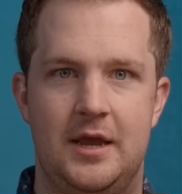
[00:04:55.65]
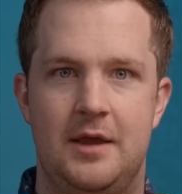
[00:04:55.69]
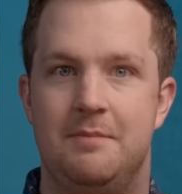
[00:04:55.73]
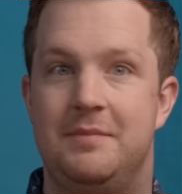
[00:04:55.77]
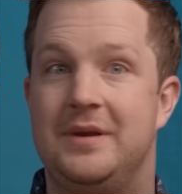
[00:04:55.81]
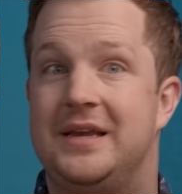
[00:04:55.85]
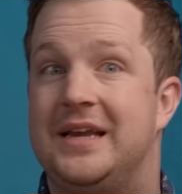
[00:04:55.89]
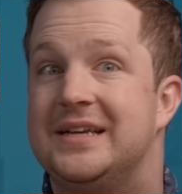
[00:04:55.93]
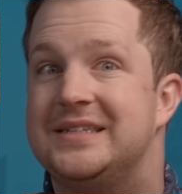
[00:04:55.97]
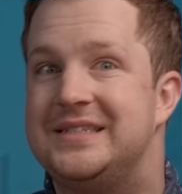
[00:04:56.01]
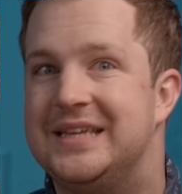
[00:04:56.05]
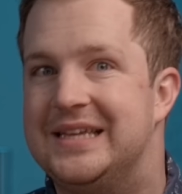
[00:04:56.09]

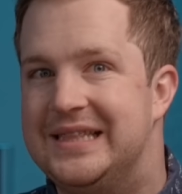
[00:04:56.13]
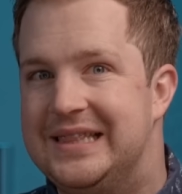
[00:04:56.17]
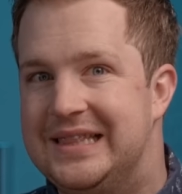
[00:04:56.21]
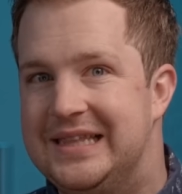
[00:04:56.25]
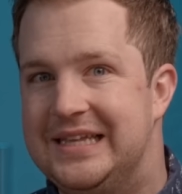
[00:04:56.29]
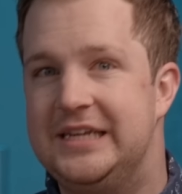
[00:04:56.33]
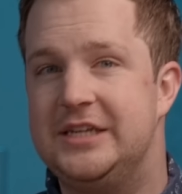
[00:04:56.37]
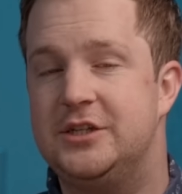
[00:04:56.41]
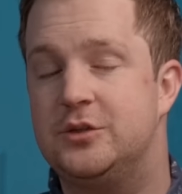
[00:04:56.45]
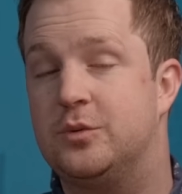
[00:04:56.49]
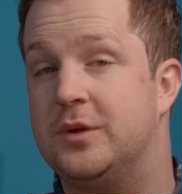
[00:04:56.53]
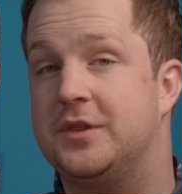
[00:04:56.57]
because at
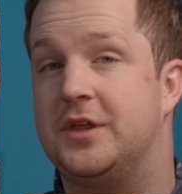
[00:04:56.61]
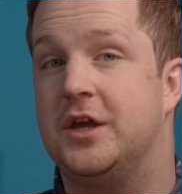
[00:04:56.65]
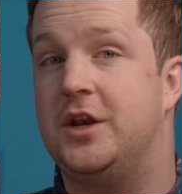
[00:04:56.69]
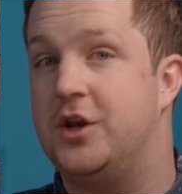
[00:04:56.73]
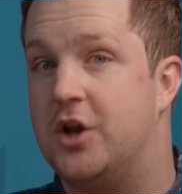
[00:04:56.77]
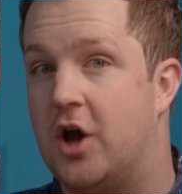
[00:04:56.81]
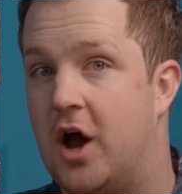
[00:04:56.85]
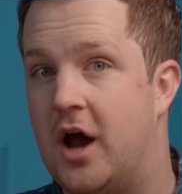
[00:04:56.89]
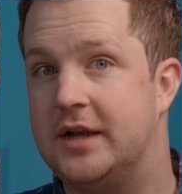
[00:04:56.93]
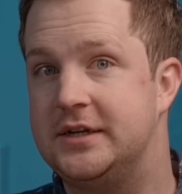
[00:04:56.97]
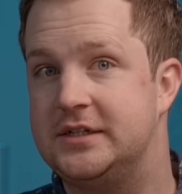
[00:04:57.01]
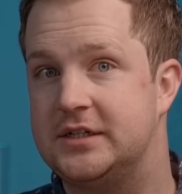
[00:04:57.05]
least with a
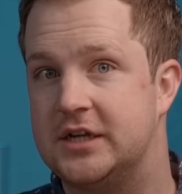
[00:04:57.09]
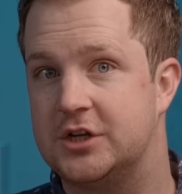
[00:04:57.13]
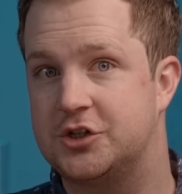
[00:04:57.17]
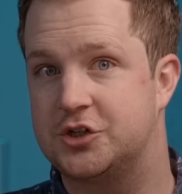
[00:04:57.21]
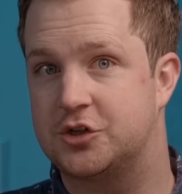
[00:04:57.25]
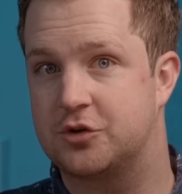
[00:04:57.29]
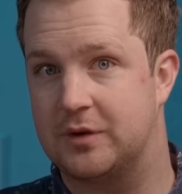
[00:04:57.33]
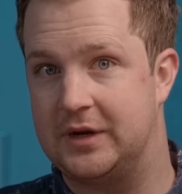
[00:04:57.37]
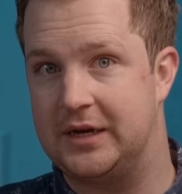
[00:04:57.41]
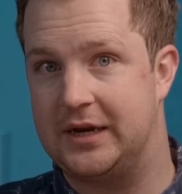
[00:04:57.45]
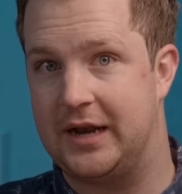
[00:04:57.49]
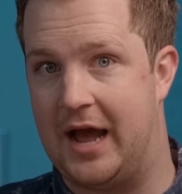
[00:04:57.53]

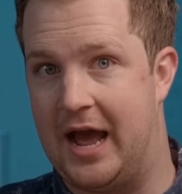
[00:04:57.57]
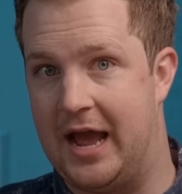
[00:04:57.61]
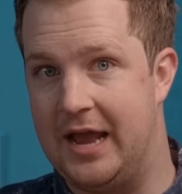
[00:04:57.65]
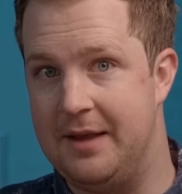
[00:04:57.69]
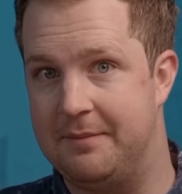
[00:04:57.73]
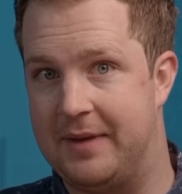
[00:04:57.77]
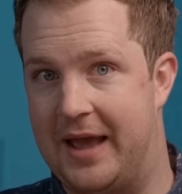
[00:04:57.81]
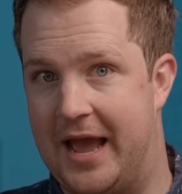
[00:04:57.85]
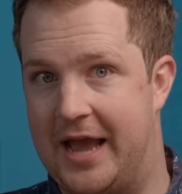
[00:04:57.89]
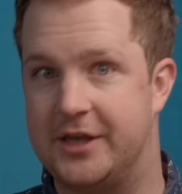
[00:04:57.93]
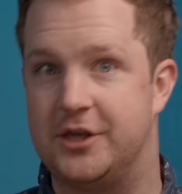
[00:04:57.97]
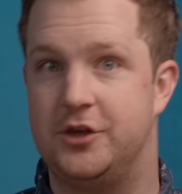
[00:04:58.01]
non-touchscreen
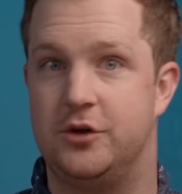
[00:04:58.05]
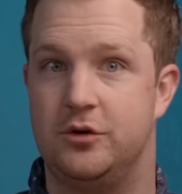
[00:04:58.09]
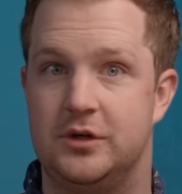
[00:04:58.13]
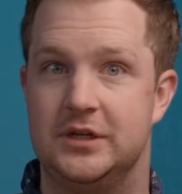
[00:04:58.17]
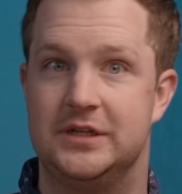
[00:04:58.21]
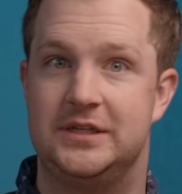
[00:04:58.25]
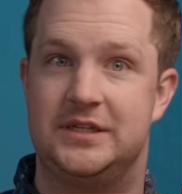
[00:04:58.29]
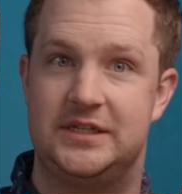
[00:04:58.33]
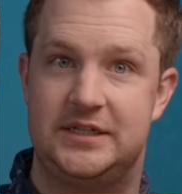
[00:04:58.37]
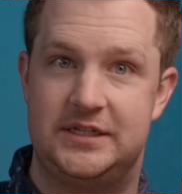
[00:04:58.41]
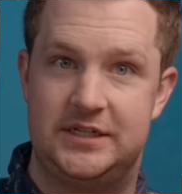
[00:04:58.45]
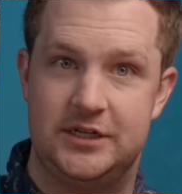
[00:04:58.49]
iMac, you
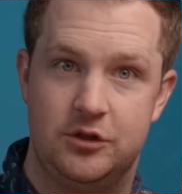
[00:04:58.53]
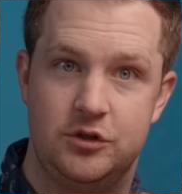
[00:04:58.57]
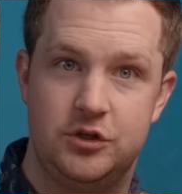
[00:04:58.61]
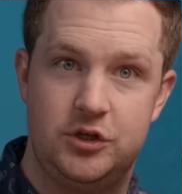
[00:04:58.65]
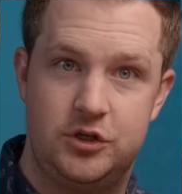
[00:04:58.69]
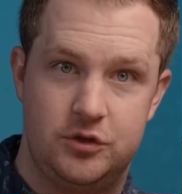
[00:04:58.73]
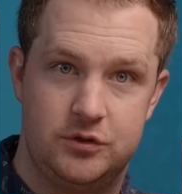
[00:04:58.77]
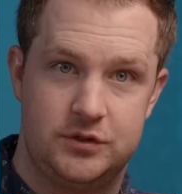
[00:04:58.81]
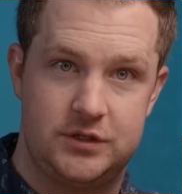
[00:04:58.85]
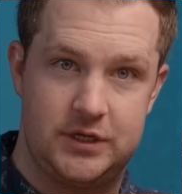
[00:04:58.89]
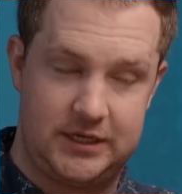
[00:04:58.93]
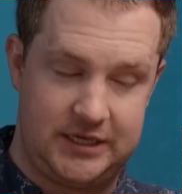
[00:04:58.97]
could still
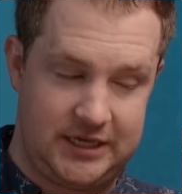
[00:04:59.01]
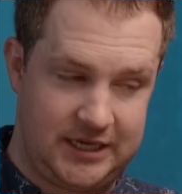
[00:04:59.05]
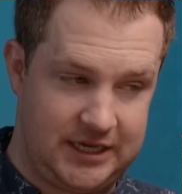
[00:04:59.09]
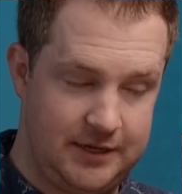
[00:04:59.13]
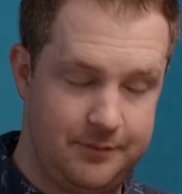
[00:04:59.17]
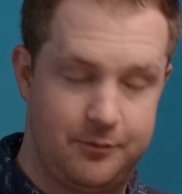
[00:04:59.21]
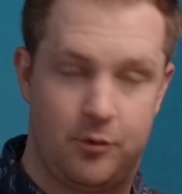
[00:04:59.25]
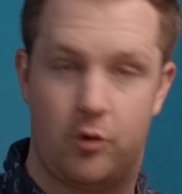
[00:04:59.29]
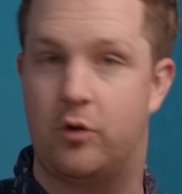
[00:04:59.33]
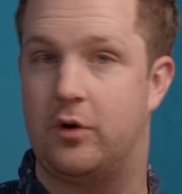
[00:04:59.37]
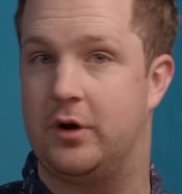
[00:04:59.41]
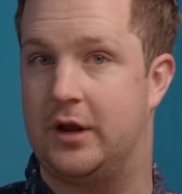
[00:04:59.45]
use a
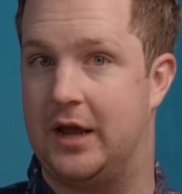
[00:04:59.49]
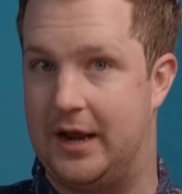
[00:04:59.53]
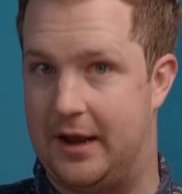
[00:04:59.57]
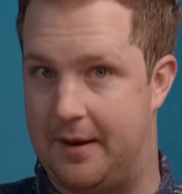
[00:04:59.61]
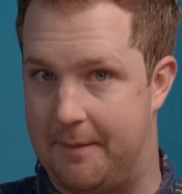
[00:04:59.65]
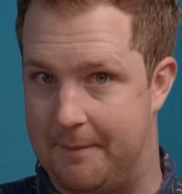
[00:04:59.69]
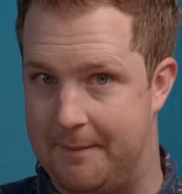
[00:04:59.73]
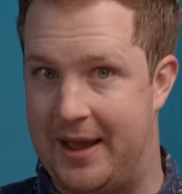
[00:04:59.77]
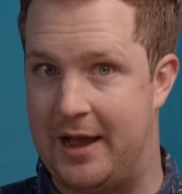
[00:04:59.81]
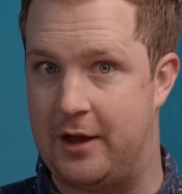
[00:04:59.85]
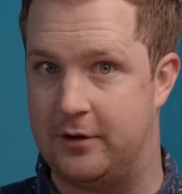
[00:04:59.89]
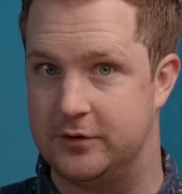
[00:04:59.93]
keyboard and
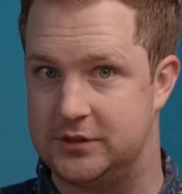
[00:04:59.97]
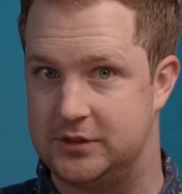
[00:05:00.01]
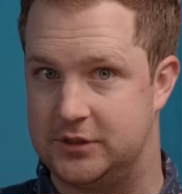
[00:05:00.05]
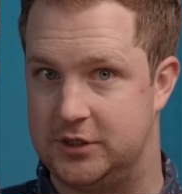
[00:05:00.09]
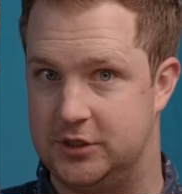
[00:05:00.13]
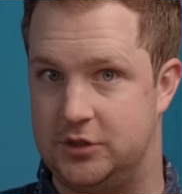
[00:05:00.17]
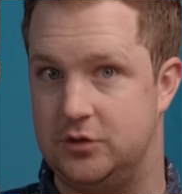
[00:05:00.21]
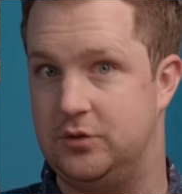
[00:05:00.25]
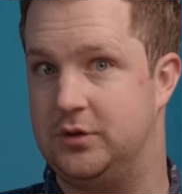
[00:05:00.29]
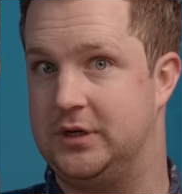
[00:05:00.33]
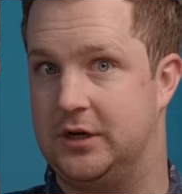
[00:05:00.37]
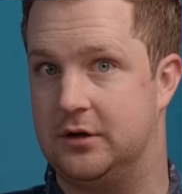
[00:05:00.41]
a mouse
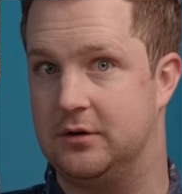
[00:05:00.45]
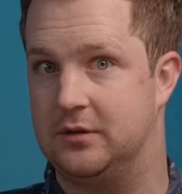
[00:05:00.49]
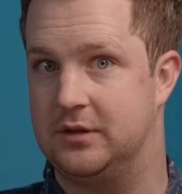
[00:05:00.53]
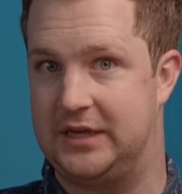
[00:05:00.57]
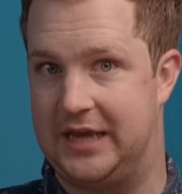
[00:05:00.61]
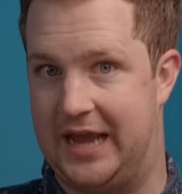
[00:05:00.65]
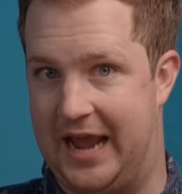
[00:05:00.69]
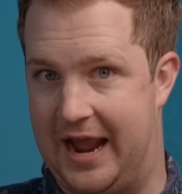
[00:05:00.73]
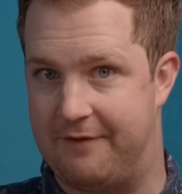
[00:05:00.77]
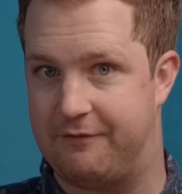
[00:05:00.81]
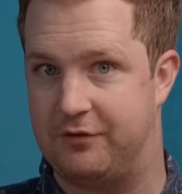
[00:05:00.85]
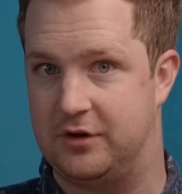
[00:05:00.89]
to do
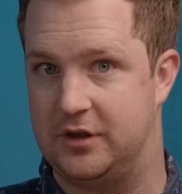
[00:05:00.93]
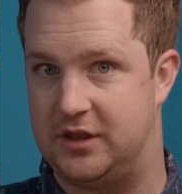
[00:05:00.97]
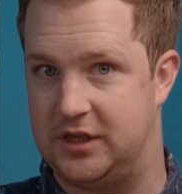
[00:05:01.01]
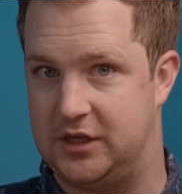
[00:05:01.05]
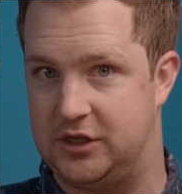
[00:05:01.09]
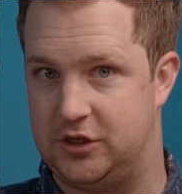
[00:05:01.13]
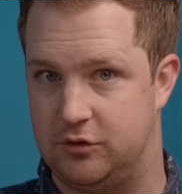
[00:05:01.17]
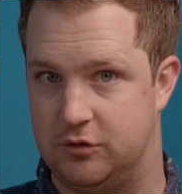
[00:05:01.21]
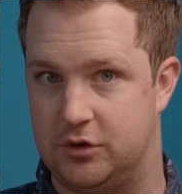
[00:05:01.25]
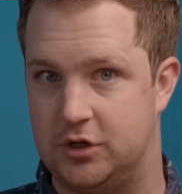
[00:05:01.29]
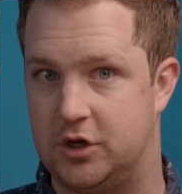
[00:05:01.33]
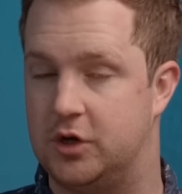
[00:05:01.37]
nearly
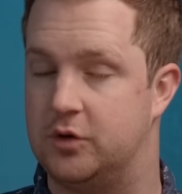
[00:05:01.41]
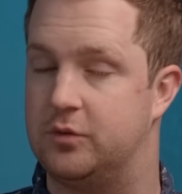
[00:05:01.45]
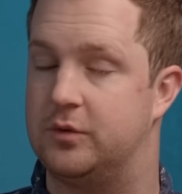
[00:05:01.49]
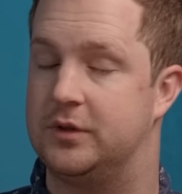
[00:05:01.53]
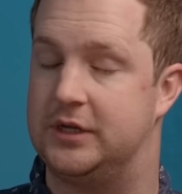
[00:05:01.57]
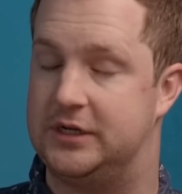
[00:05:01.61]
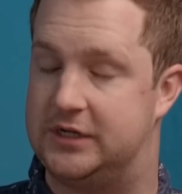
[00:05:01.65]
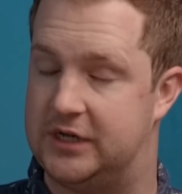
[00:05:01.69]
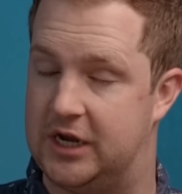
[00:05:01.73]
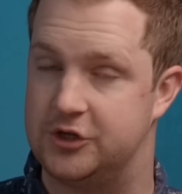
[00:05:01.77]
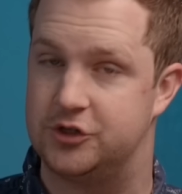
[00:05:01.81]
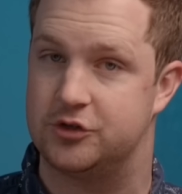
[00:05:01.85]
everything you could
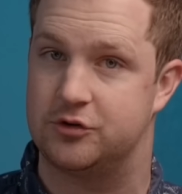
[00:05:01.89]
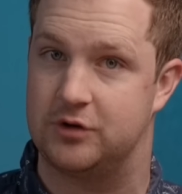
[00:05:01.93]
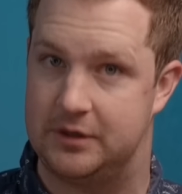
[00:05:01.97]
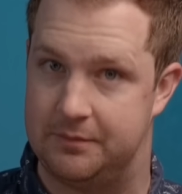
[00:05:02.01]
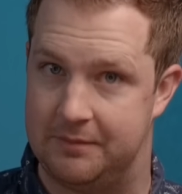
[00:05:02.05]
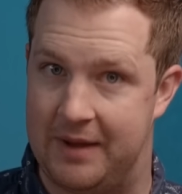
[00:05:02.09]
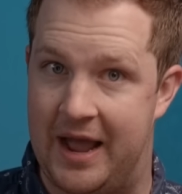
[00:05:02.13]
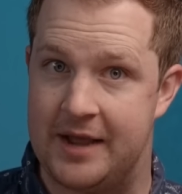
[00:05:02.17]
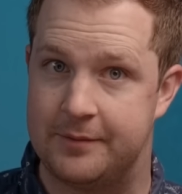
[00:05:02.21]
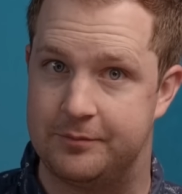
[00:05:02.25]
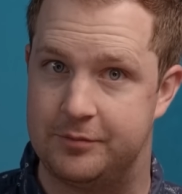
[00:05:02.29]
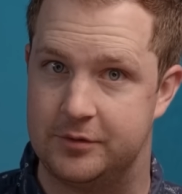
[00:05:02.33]
with a touchscreen
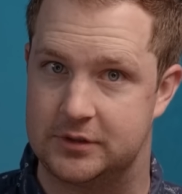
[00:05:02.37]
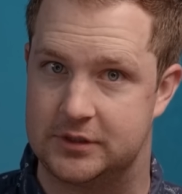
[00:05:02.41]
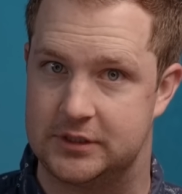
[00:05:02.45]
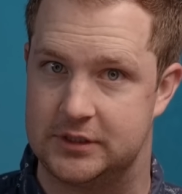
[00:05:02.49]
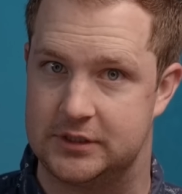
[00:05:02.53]
MacBook